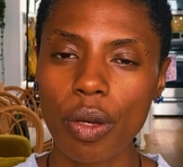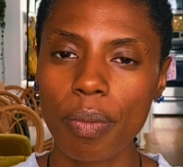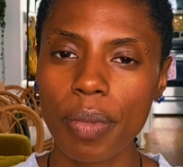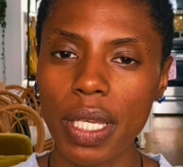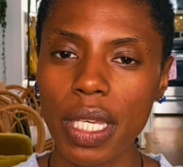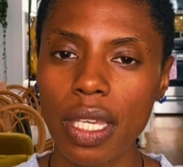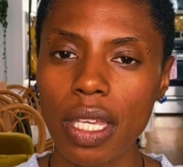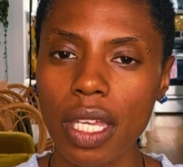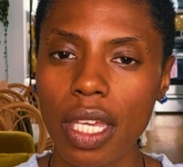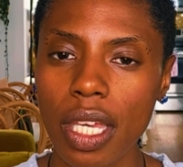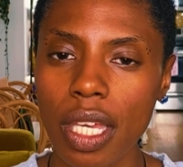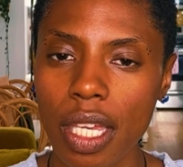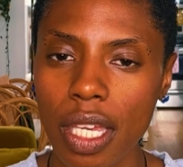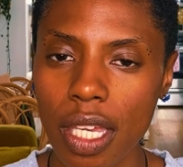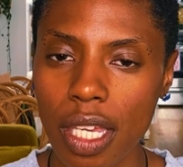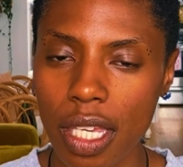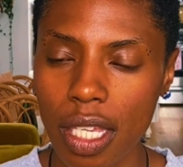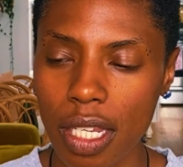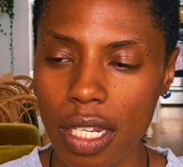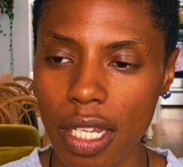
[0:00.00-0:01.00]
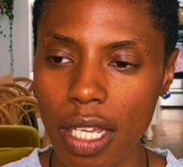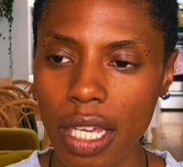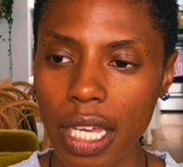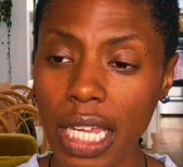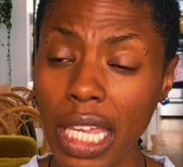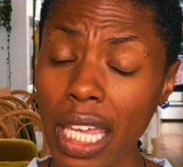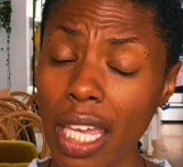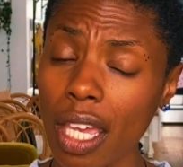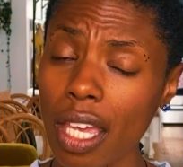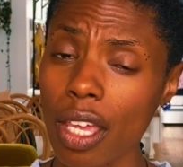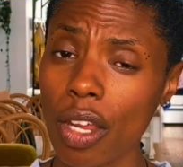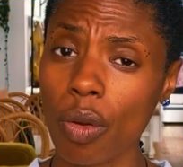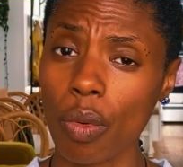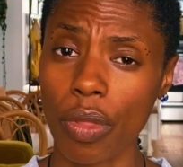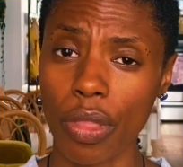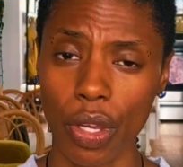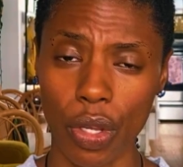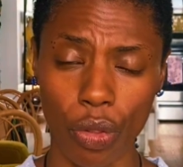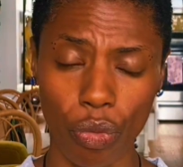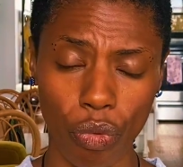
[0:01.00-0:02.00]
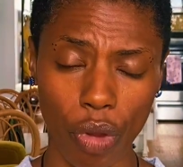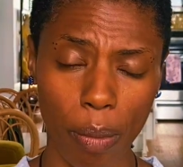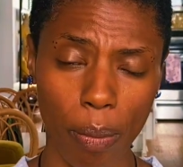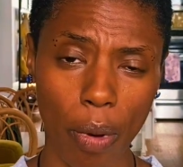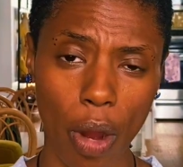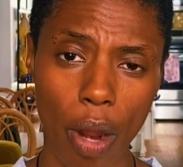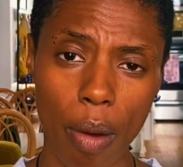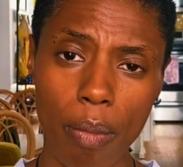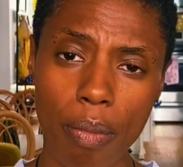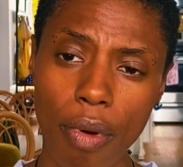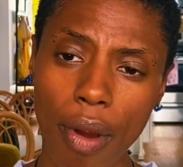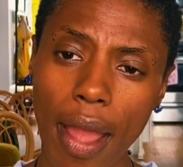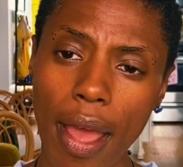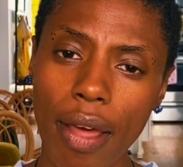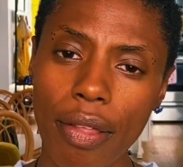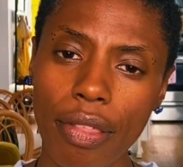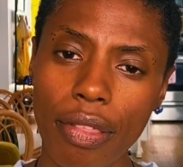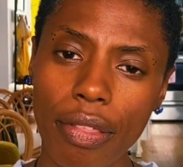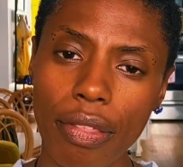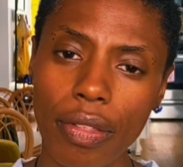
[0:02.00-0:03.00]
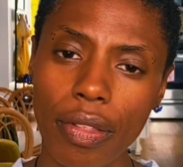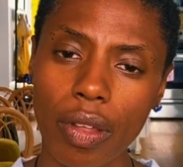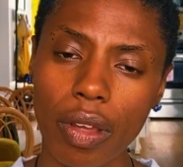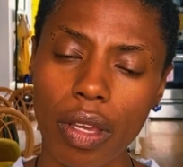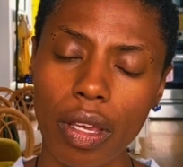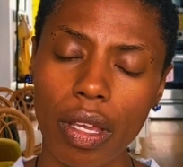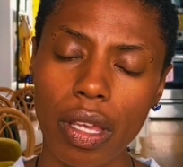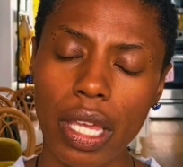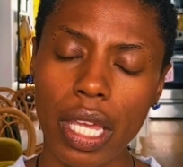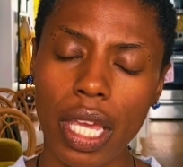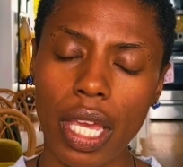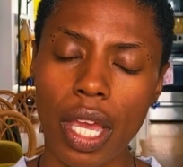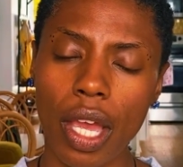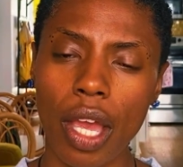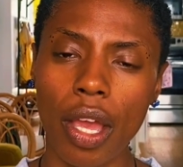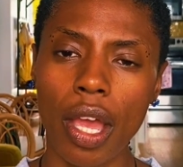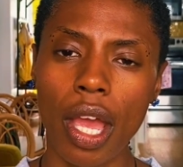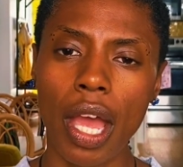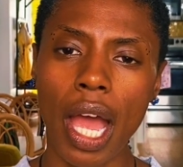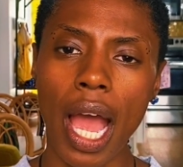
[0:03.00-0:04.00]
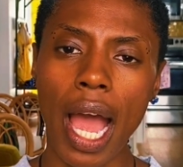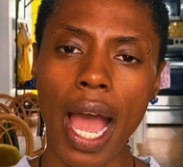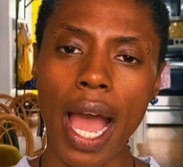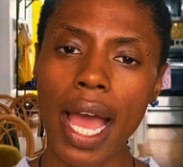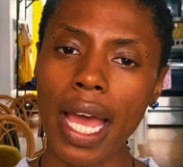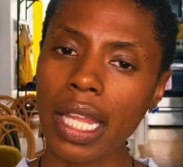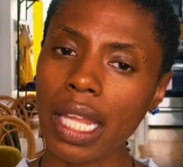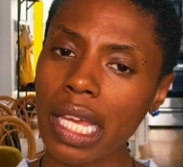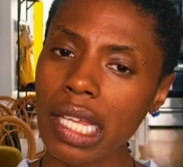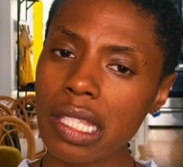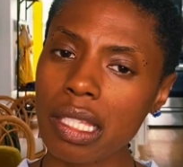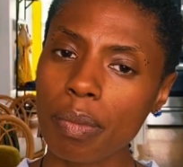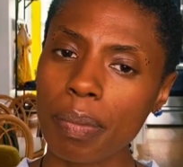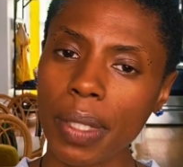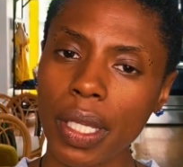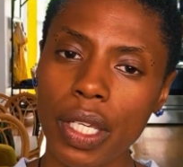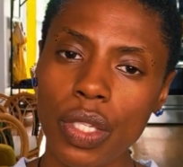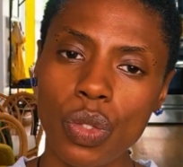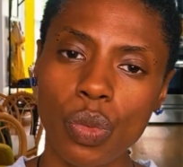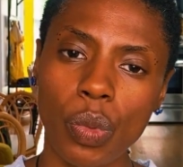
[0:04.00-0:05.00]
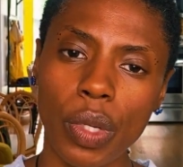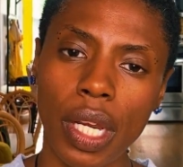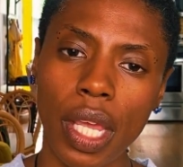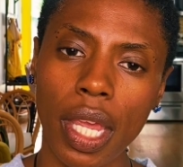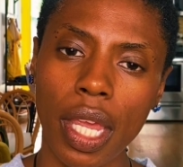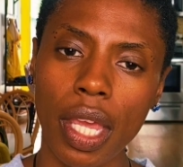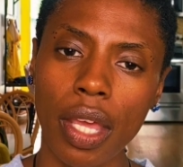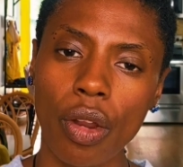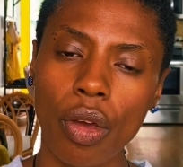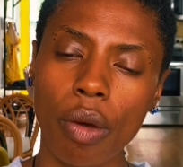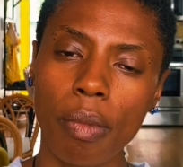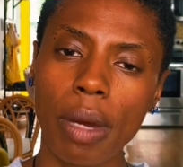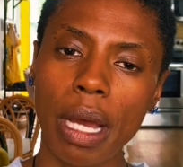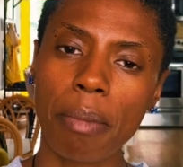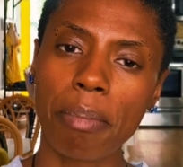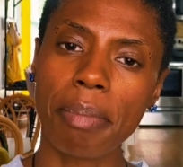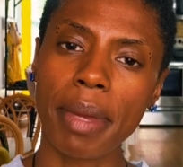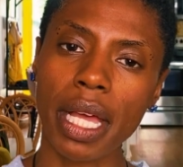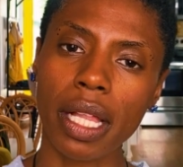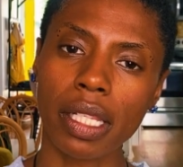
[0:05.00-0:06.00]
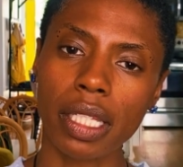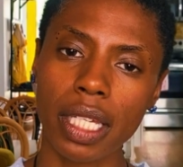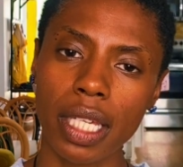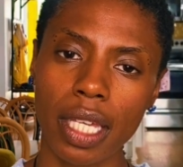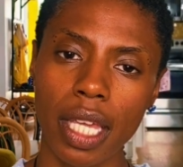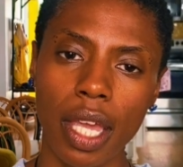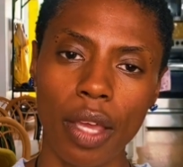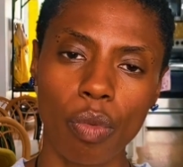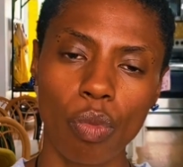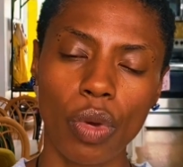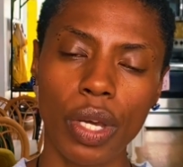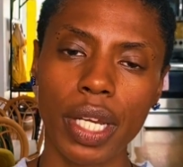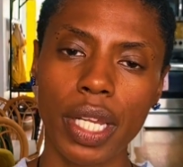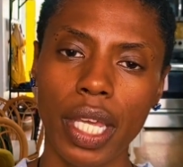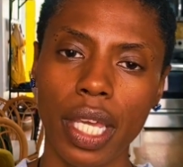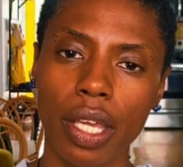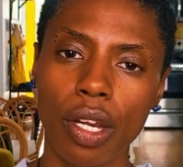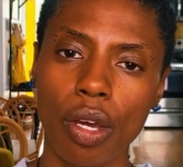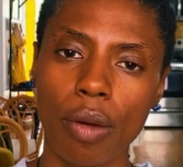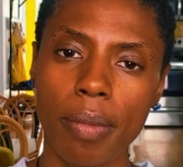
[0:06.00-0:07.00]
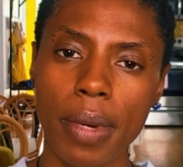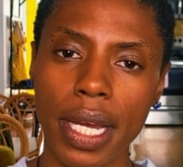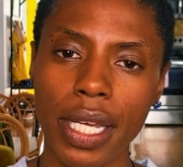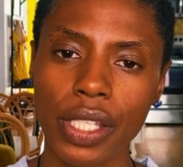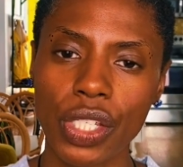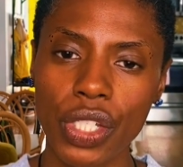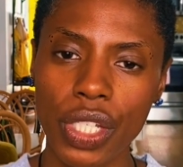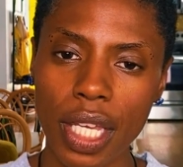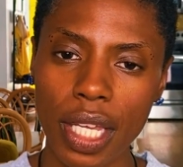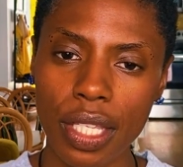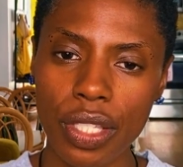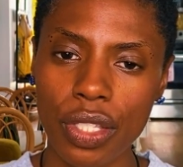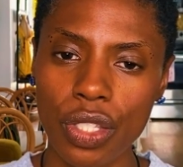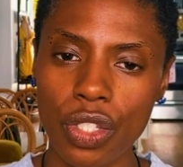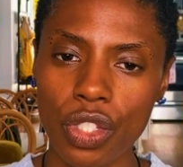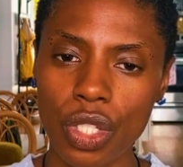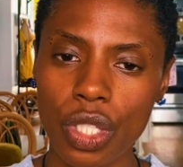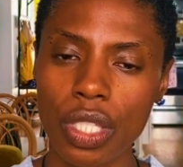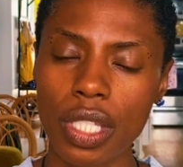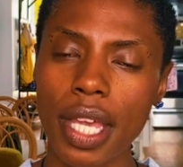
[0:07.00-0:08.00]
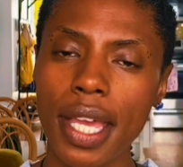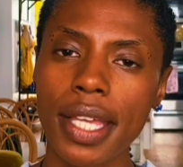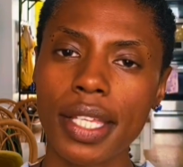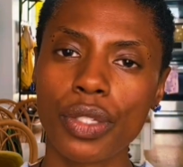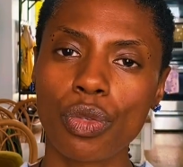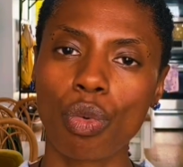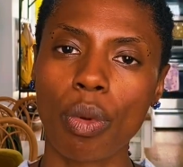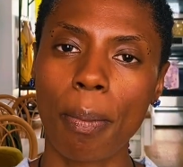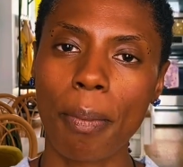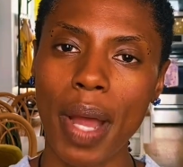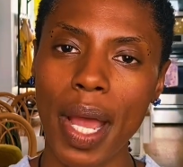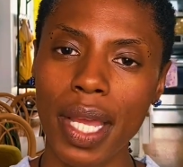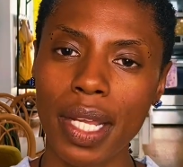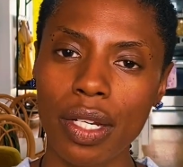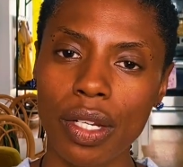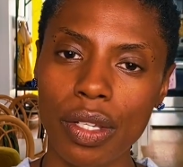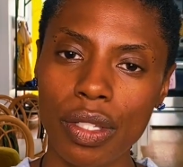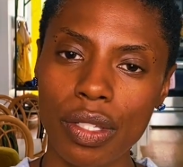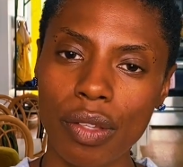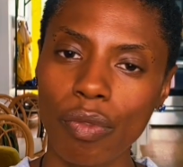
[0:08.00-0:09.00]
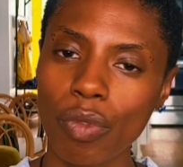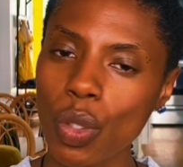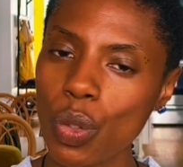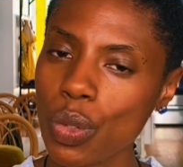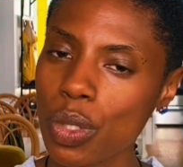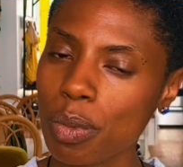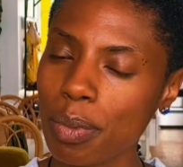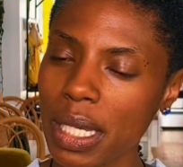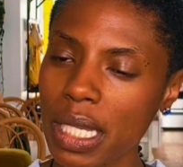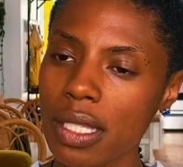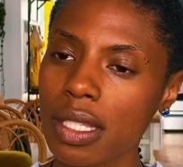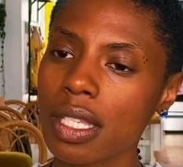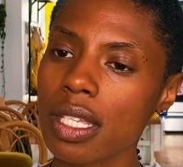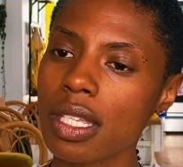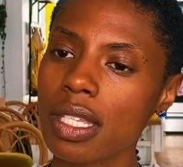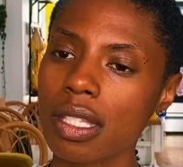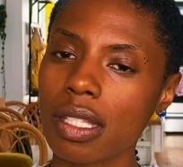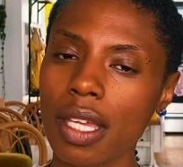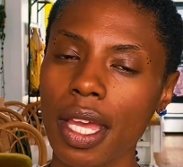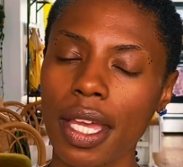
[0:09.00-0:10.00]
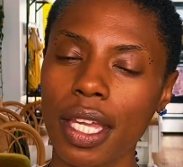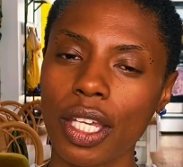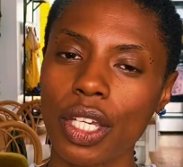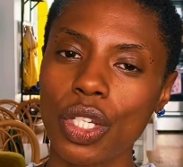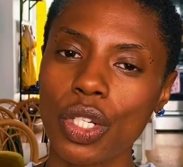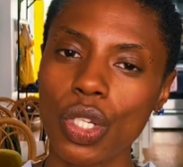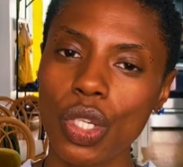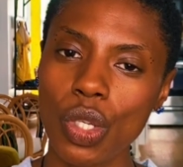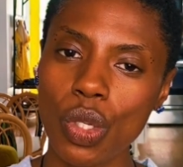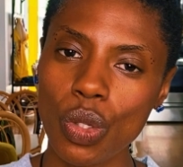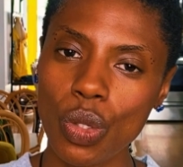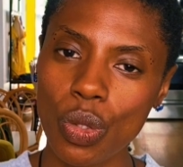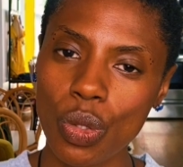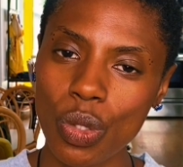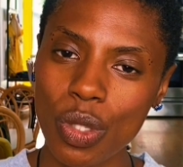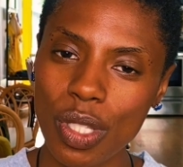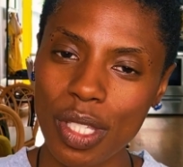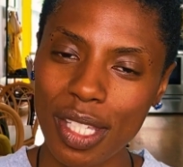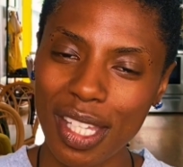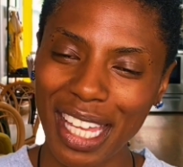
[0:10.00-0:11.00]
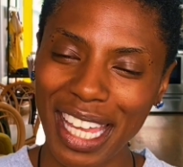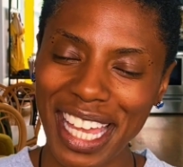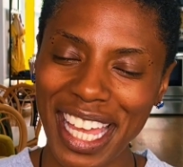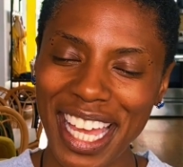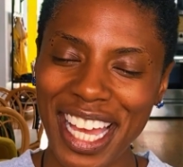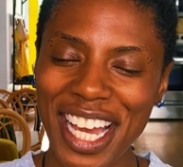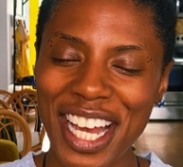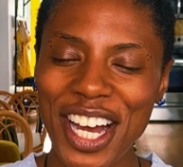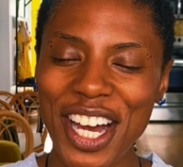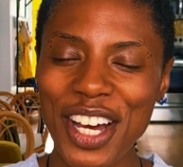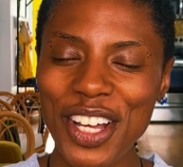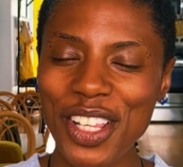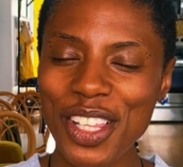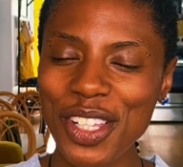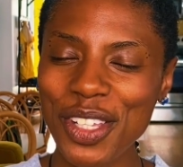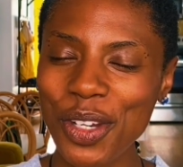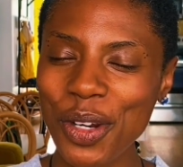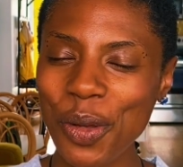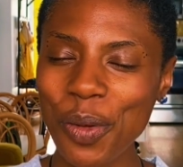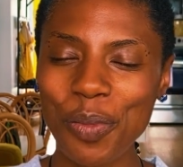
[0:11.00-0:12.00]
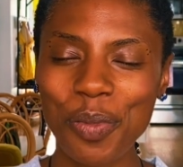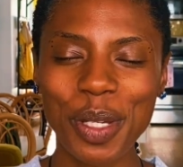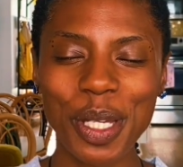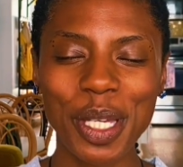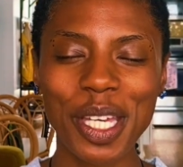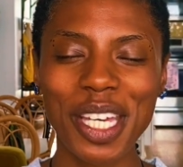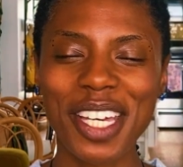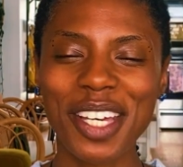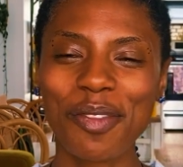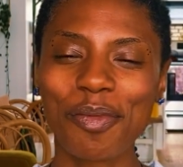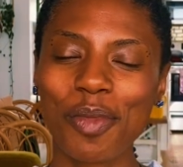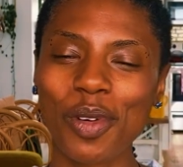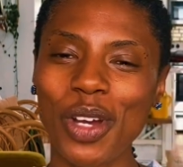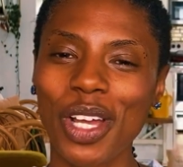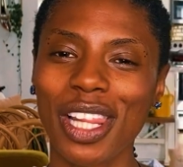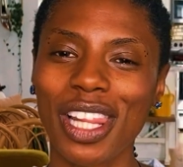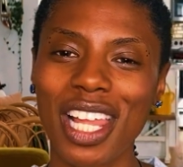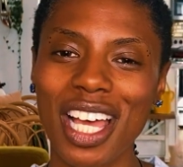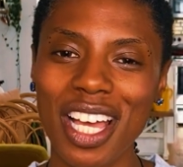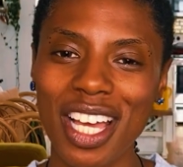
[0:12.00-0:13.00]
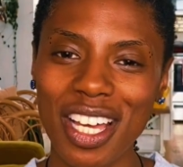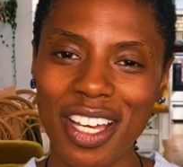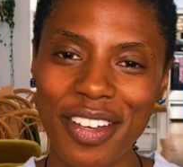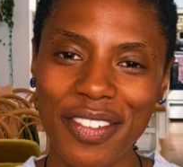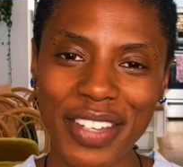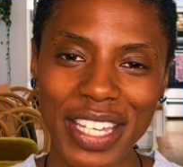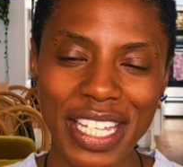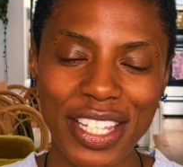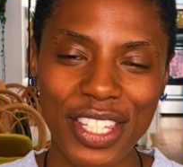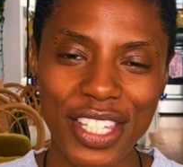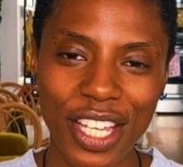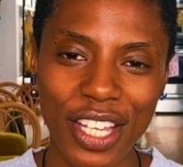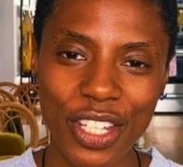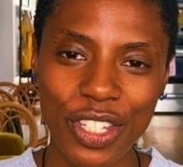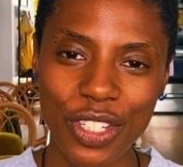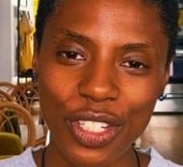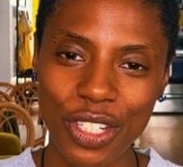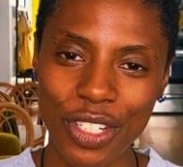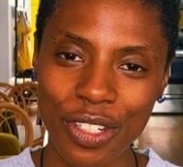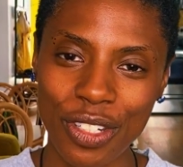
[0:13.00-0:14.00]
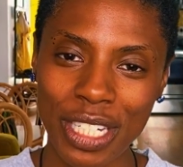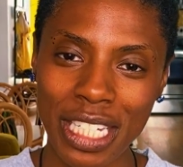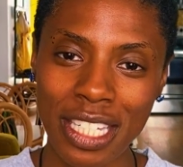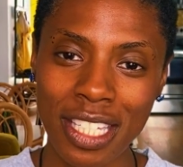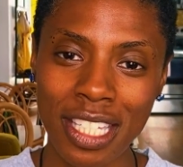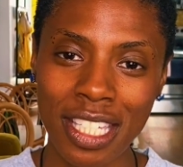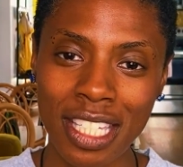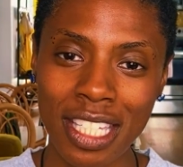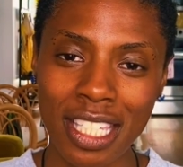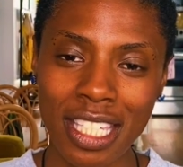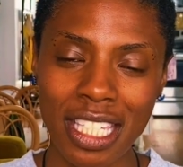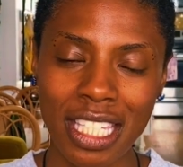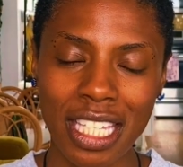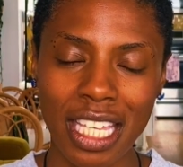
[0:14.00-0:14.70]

begin again with our 3-part breath. I like to place one hand on my belly and one hand on my chest, just as reminders of those spaces that could use a little bit more love and tenderness.